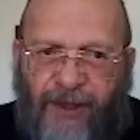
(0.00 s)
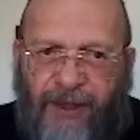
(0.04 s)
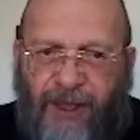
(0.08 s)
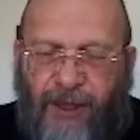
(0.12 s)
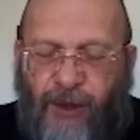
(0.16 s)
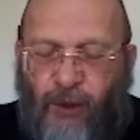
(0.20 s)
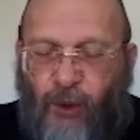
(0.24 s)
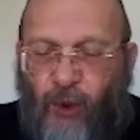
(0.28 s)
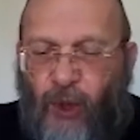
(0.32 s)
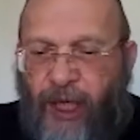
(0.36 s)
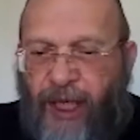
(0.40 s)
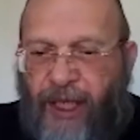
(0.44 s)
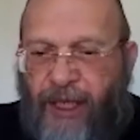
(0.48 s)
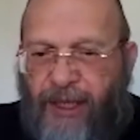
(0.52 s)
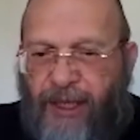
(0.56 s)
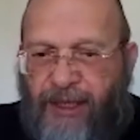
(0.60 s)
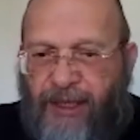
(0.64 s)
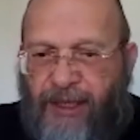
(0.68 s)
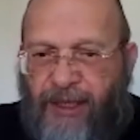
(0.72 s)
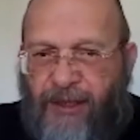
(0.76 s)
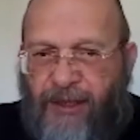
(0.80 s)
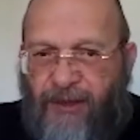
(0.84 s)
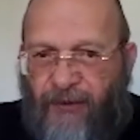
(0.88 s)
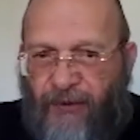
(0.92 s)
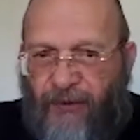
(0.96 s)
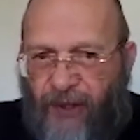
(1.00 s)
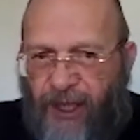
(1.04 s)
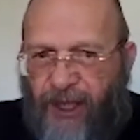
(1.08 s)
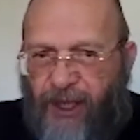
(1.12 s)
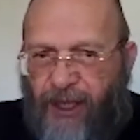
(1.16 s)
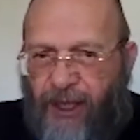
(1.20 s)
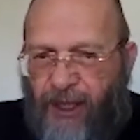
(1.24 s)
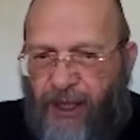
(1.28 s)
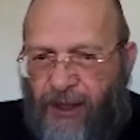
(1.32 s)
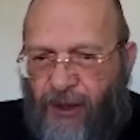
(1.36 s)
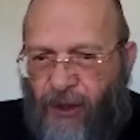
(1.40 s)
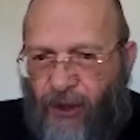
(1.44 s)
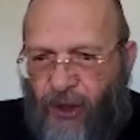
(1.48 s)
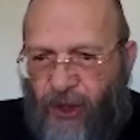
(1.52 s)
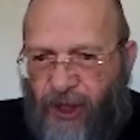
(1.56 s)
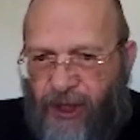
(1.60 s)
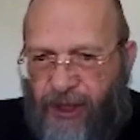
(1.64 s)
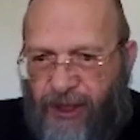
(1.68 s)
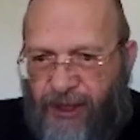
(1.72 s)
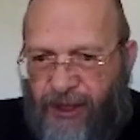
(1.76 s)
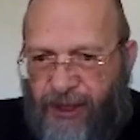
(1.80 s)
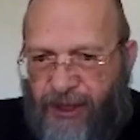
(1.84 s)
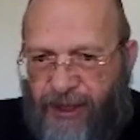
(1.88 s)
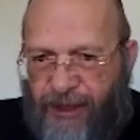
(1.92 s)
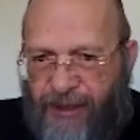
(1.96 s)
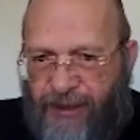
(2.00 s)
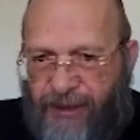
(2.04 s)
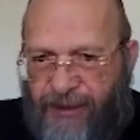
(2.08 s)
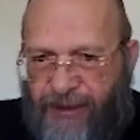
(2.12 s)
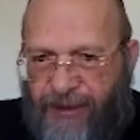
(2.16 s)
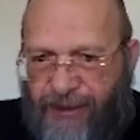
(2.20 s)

the two angles in spherical coordinates.